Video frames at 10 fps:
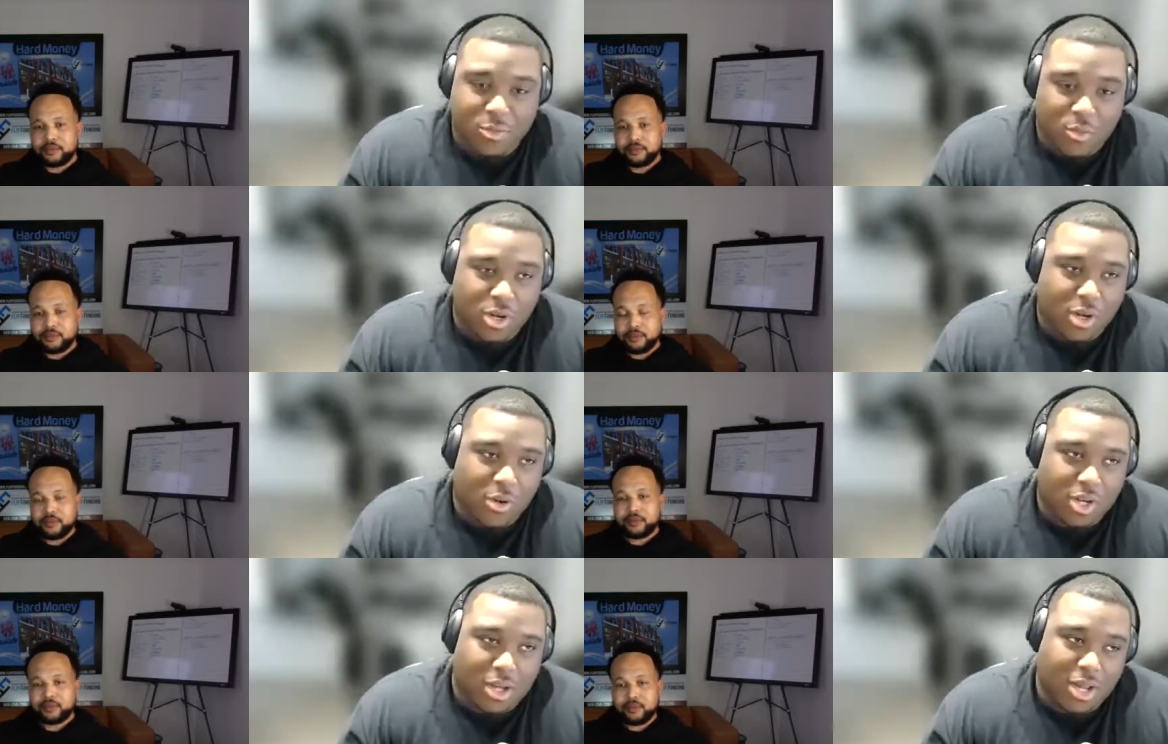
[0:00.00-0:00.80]
Speaker 1: want to go
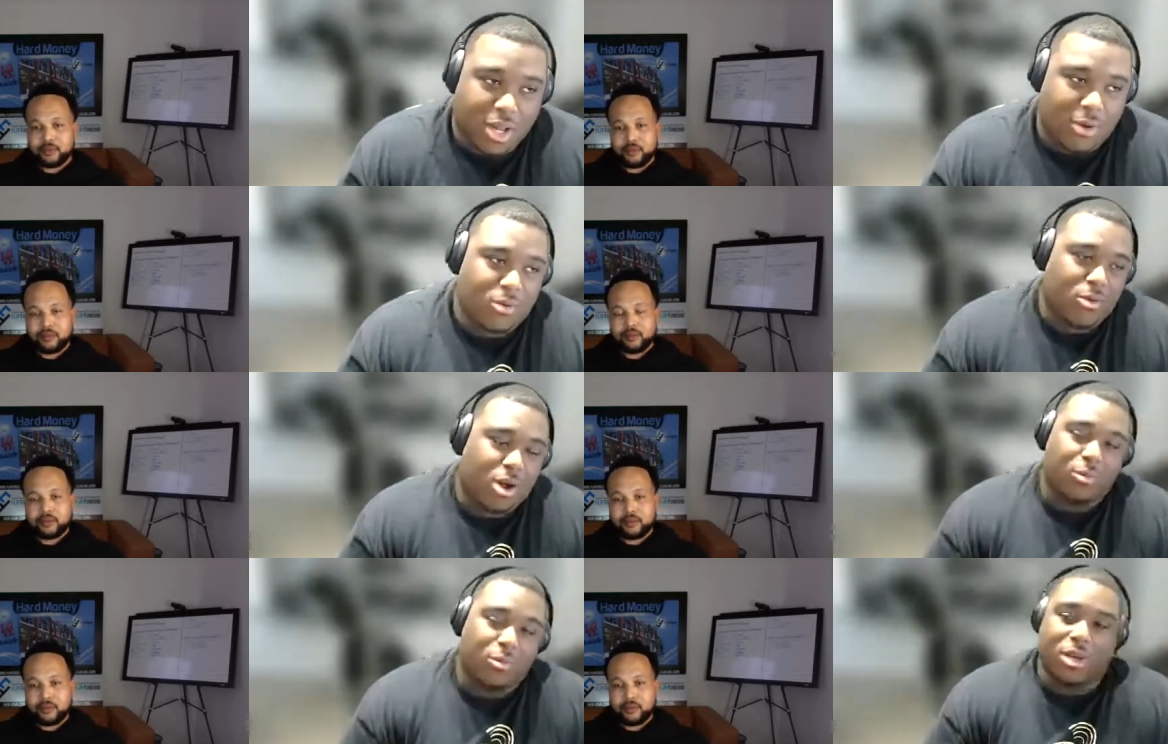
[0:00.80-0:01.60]
down that
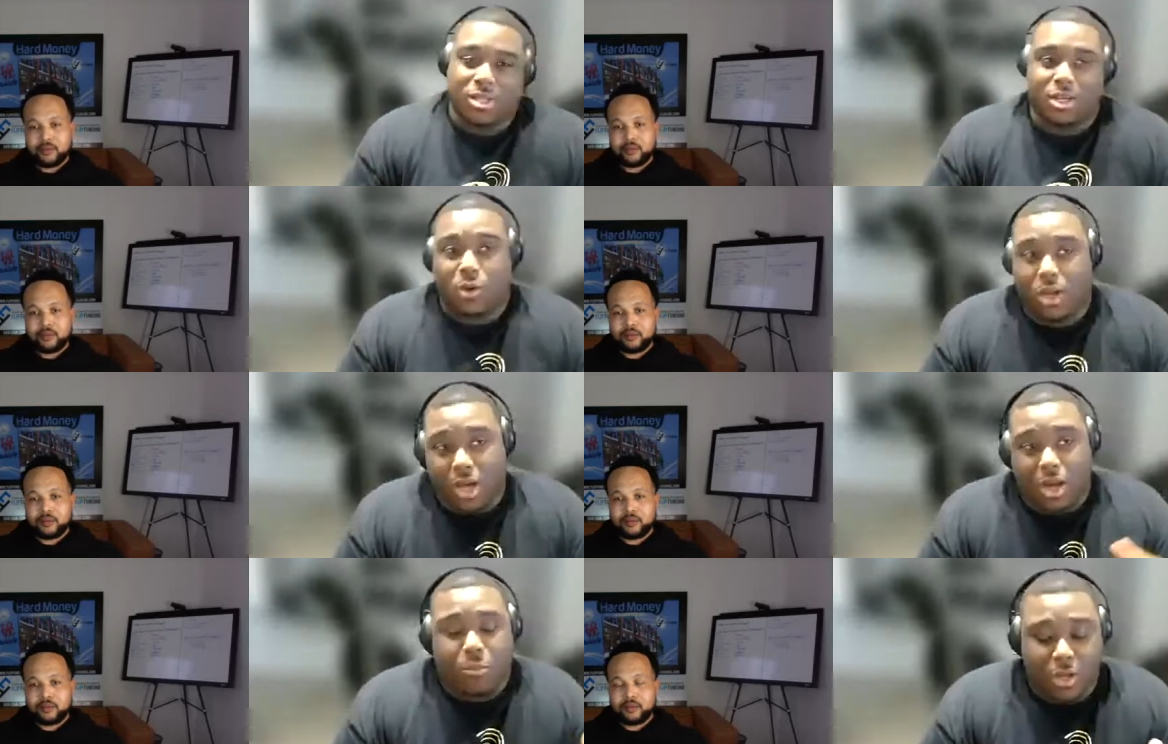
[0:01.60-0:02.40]
route? Because I know a lot
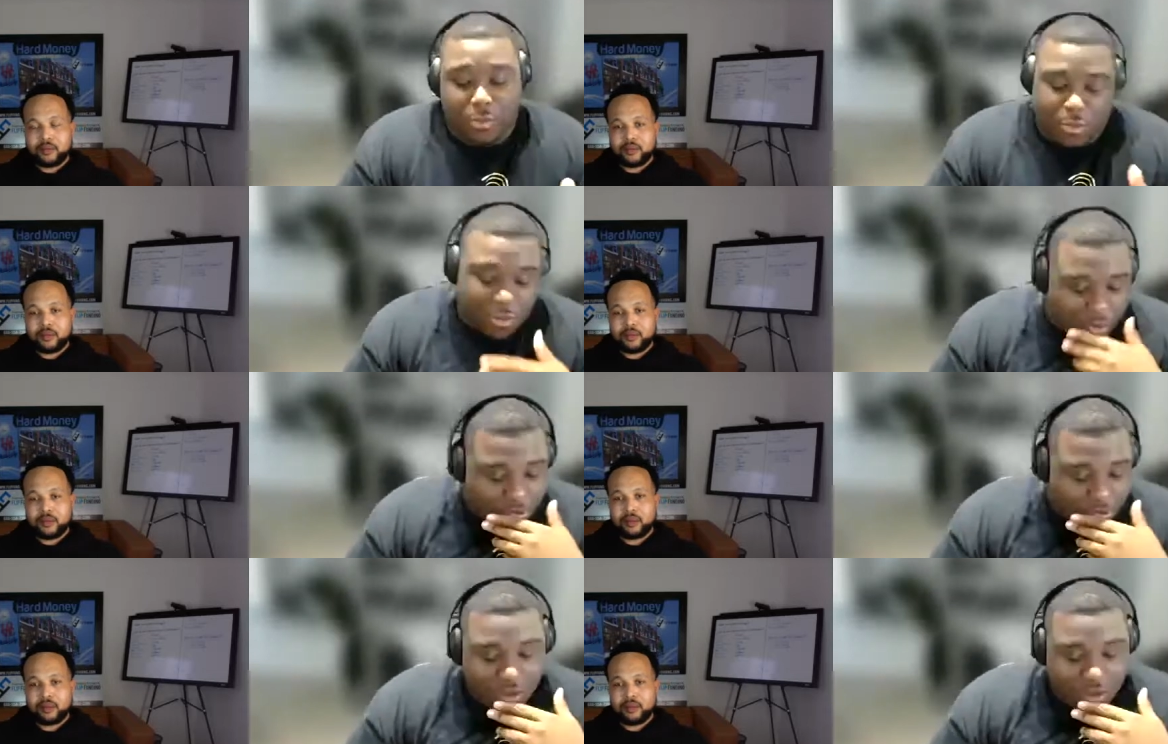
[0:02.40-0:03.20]
of people
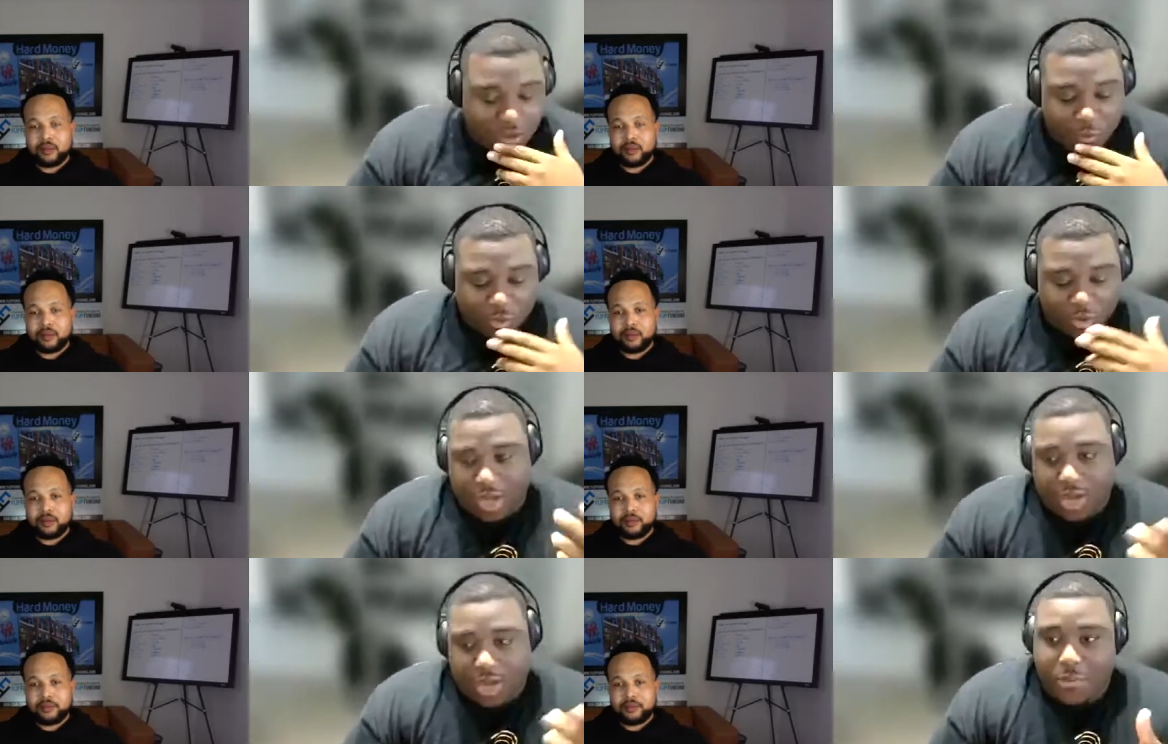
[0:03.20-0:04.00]
when they
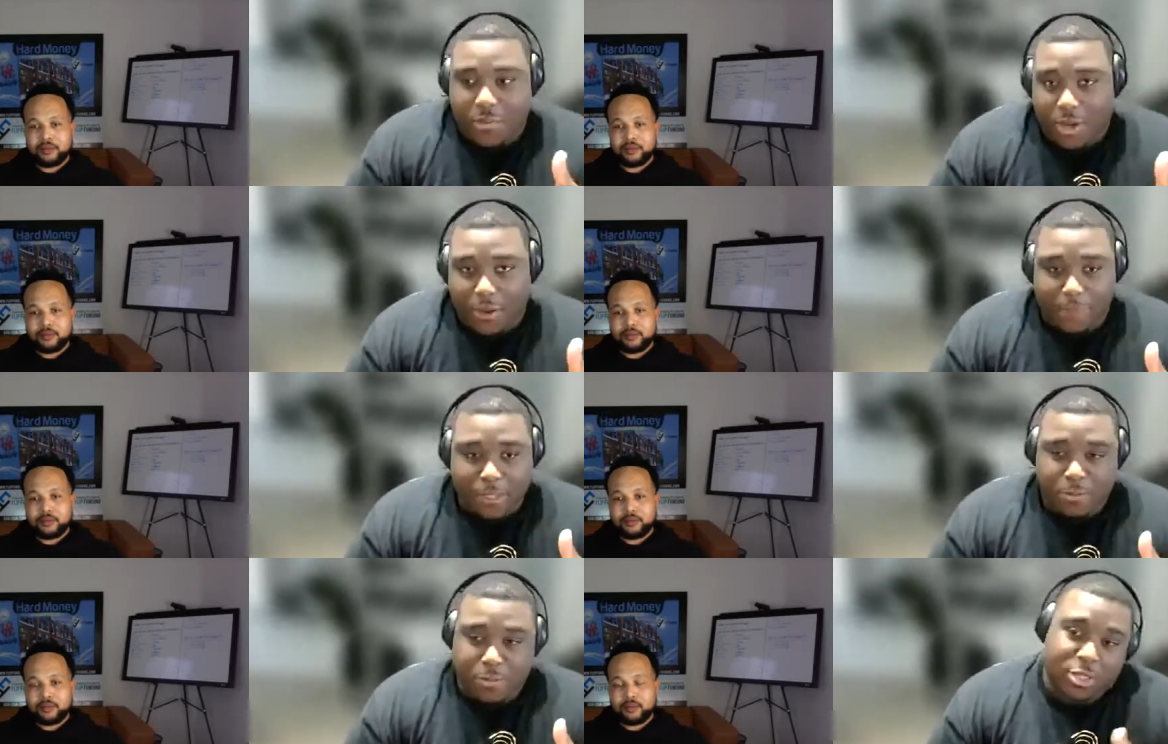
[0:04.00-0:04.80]
coming up,
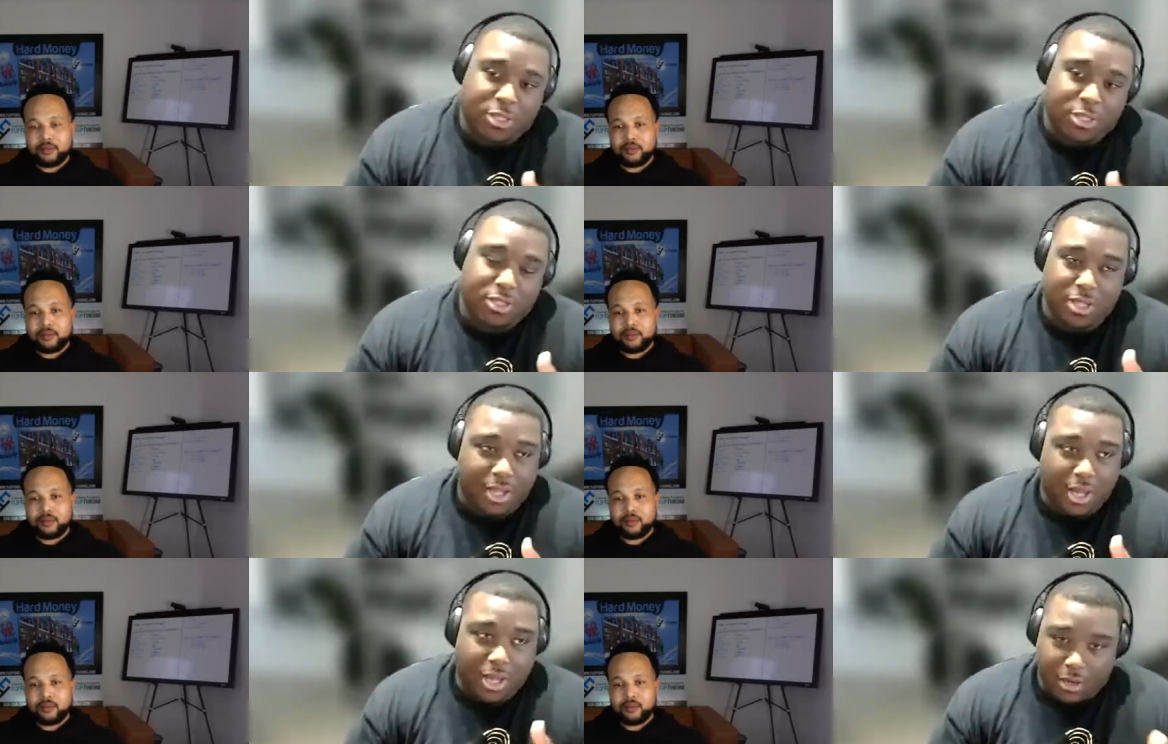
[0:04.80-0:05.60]
especially us that
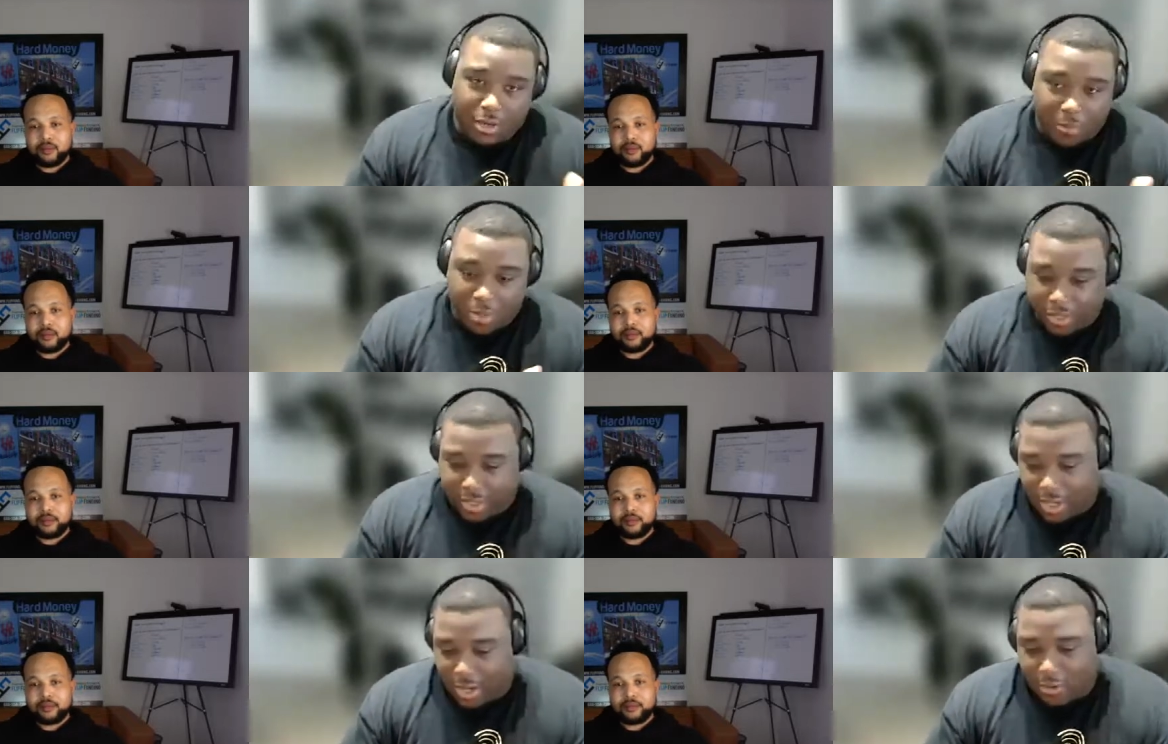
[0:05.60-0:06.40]
ain't got no money.
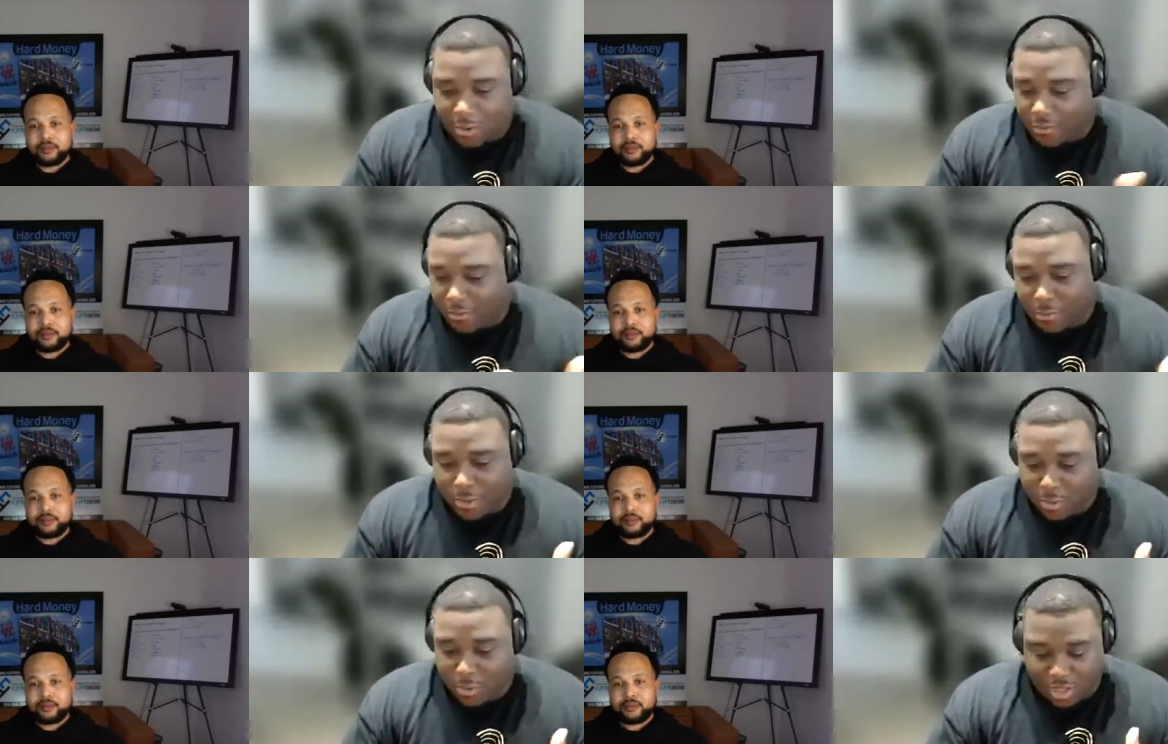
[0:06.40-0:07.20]
I don't know if your
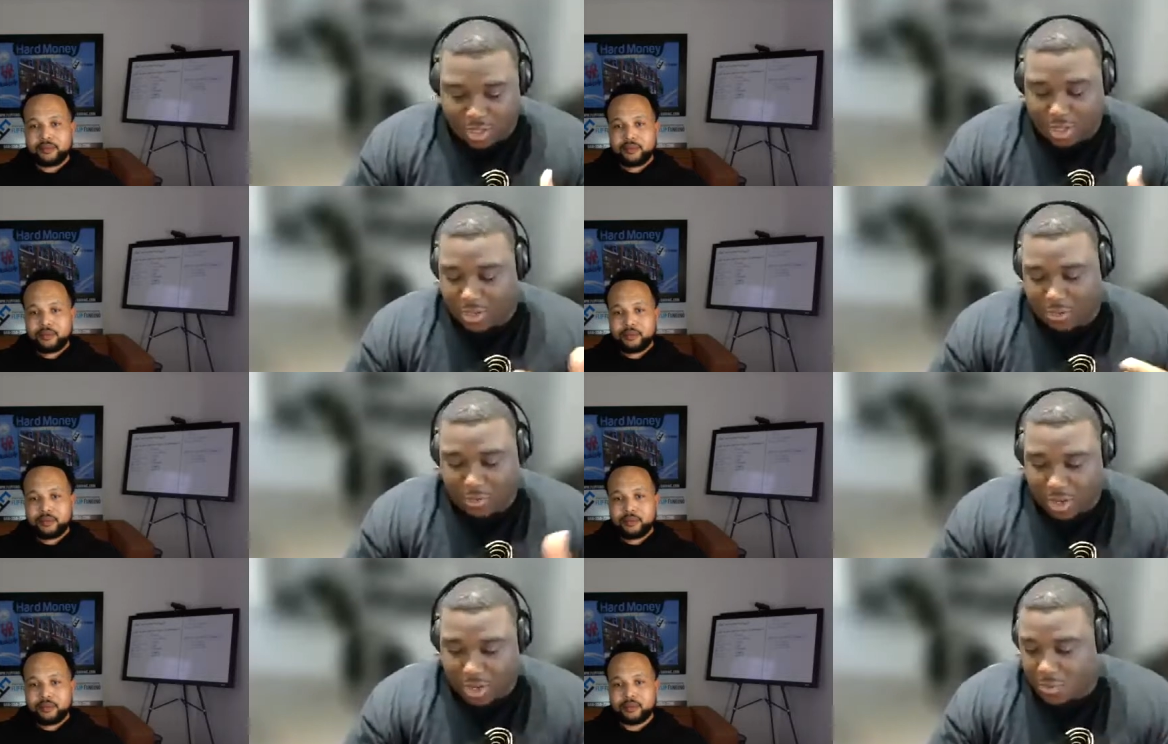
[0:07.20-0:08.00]
mentor like you
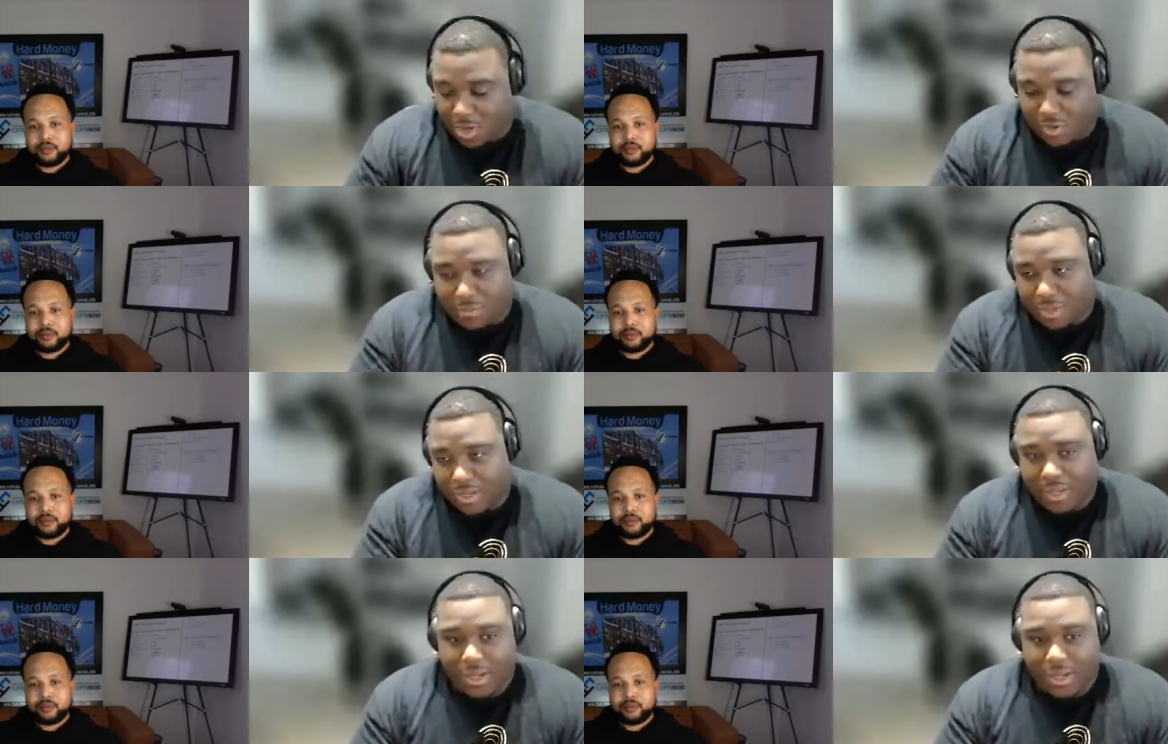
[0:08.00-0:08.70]
paid them whatever, but